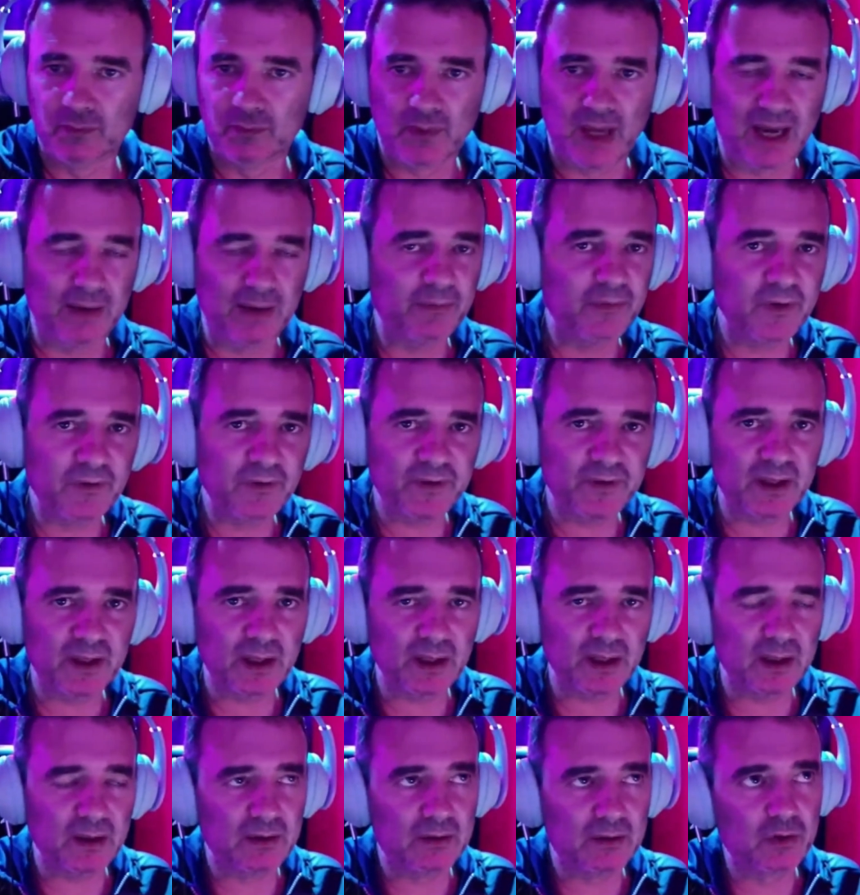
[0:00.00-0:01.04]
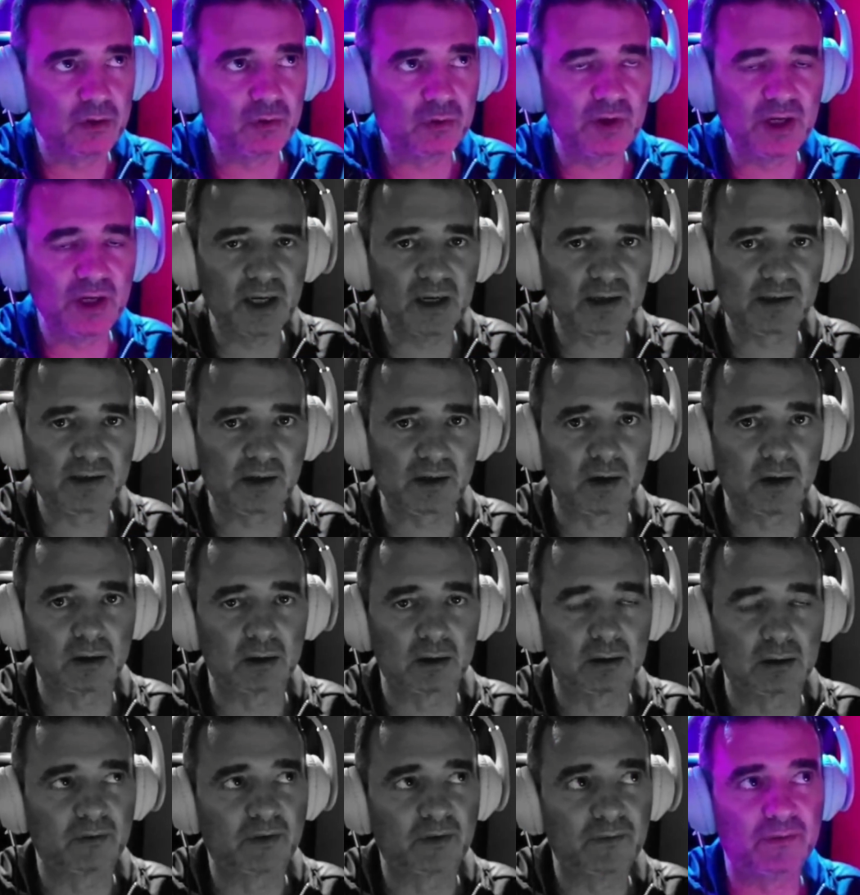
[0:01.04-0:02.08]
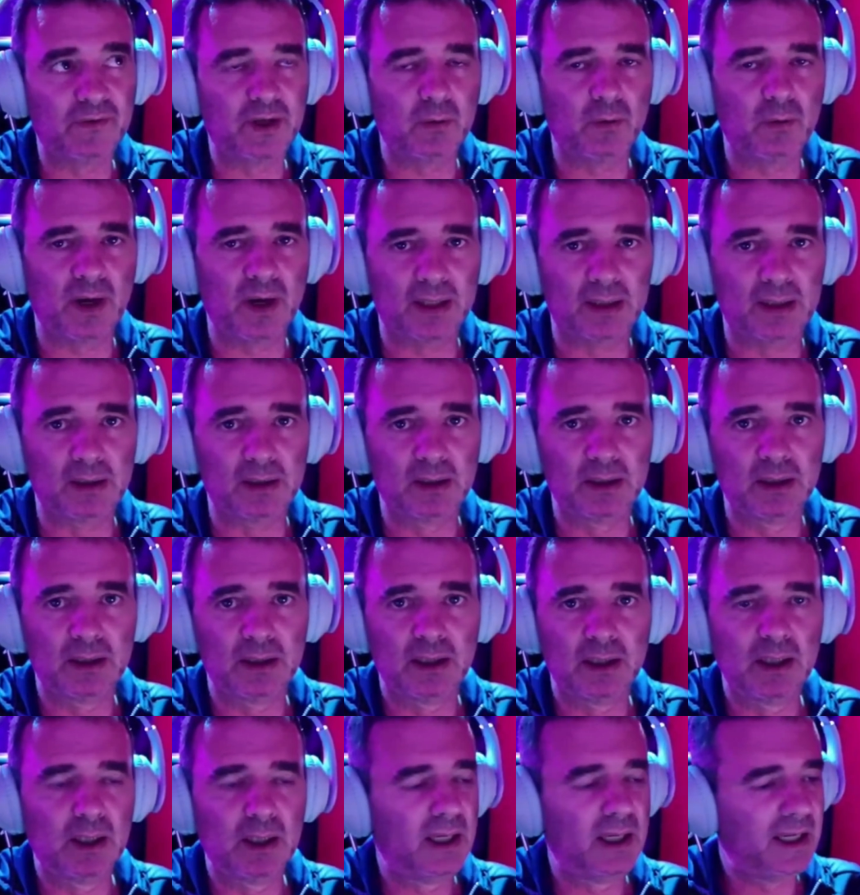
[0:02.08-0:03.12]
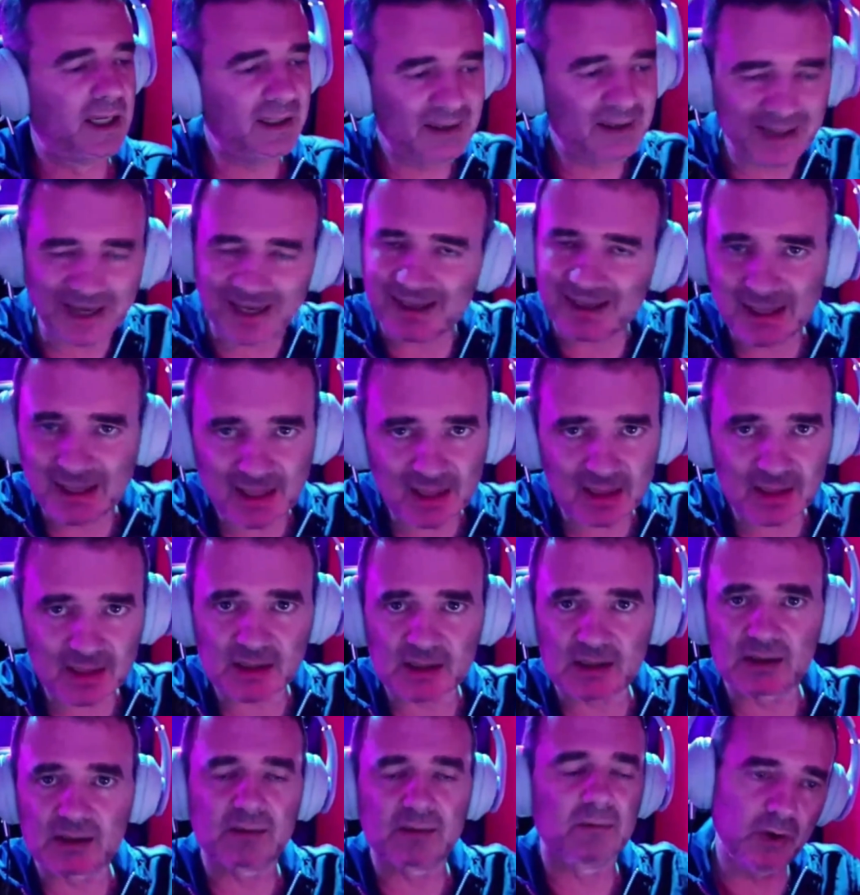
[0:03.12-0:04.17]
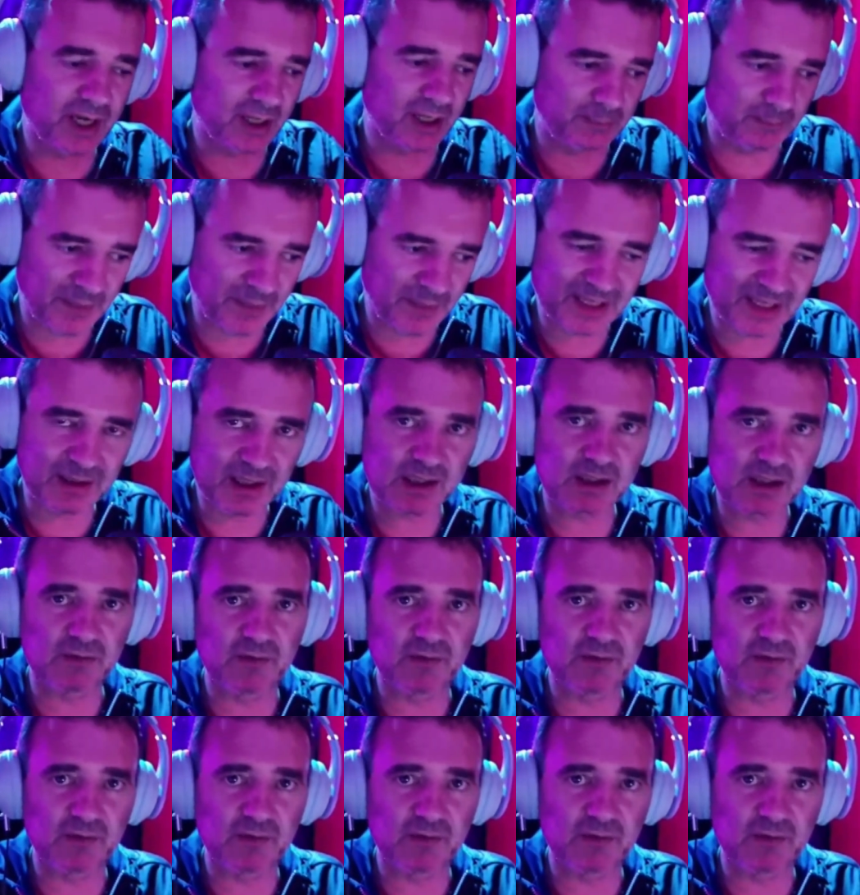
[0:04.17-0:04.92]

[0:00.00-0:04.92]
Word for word: I'm 52 years old, 51. In 10 years, you can pick this